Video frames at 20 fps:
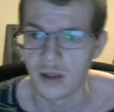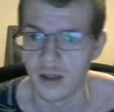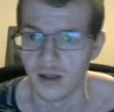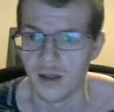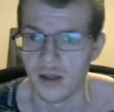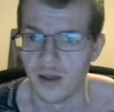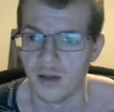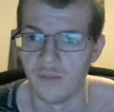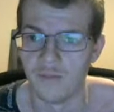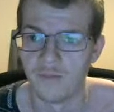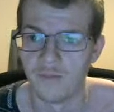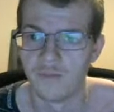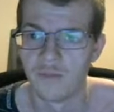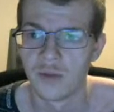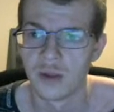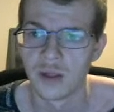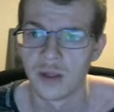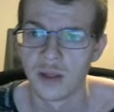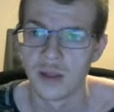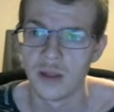no
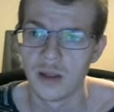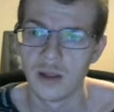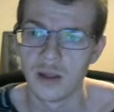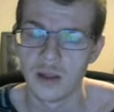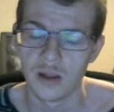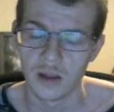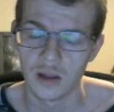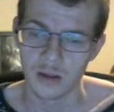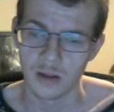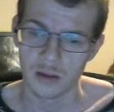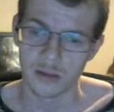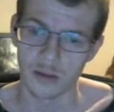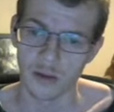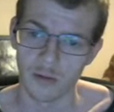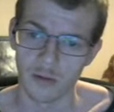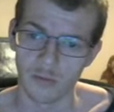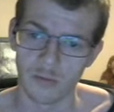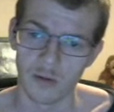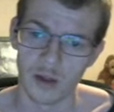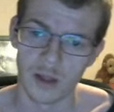
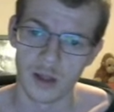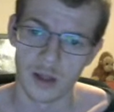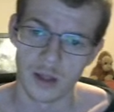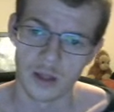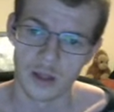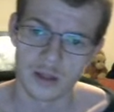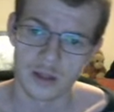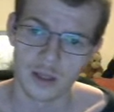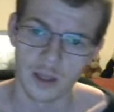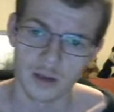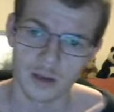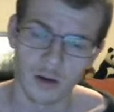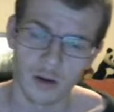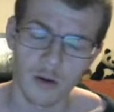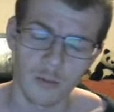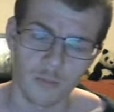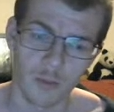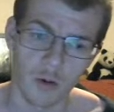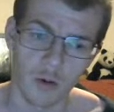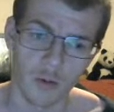
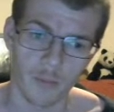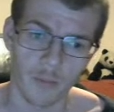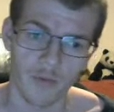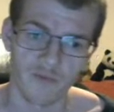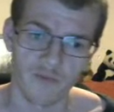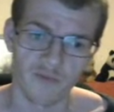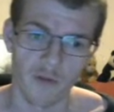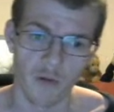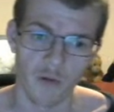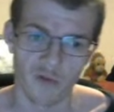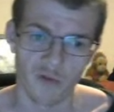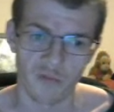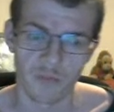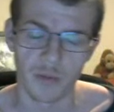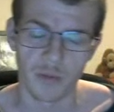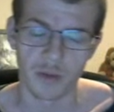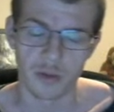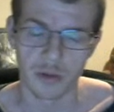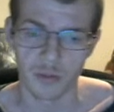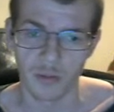Pogba involved,
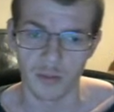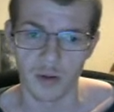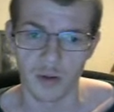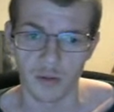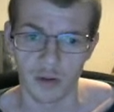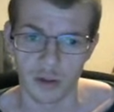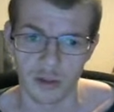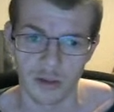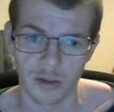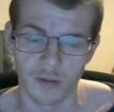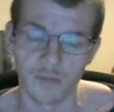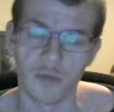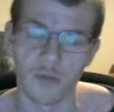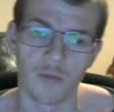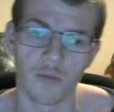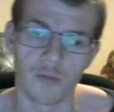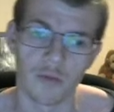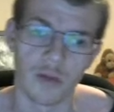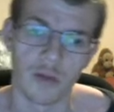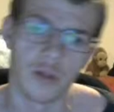but to be honest, I'm not
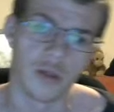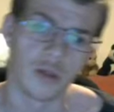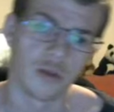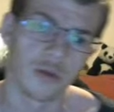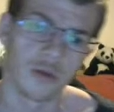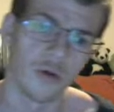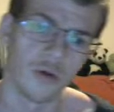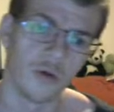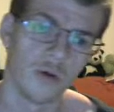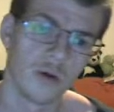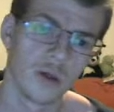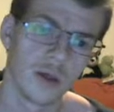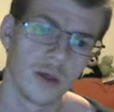really sure.